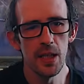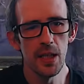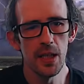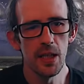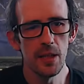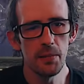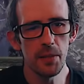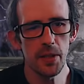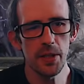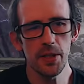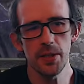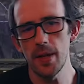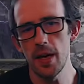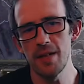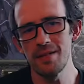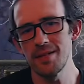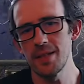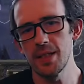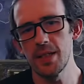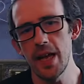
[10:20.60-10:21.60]
Which,
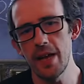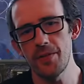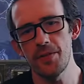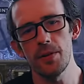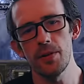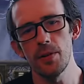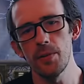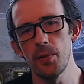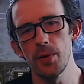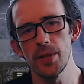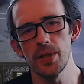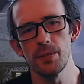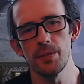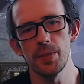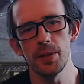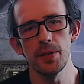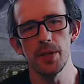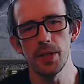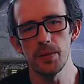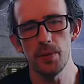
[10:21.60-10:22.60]
if you're a poison
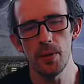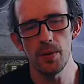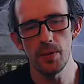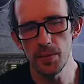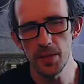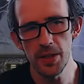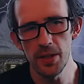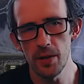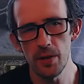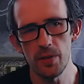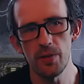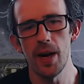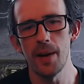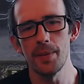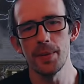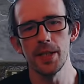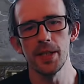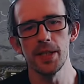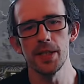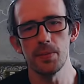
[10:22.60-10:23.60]
build, it's probably not
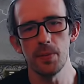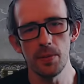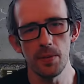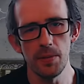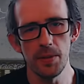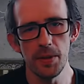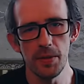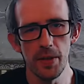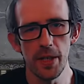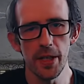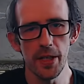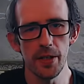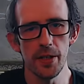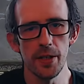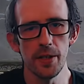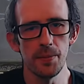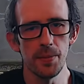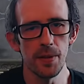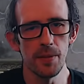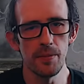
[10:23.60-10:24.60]
crappy. It's probably really
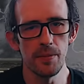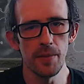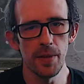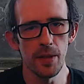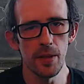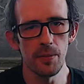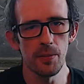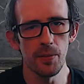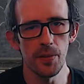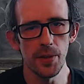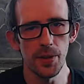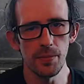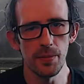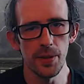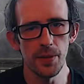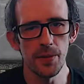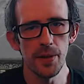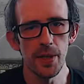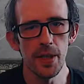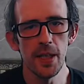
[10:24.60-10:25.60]
good, but we're not a poison build.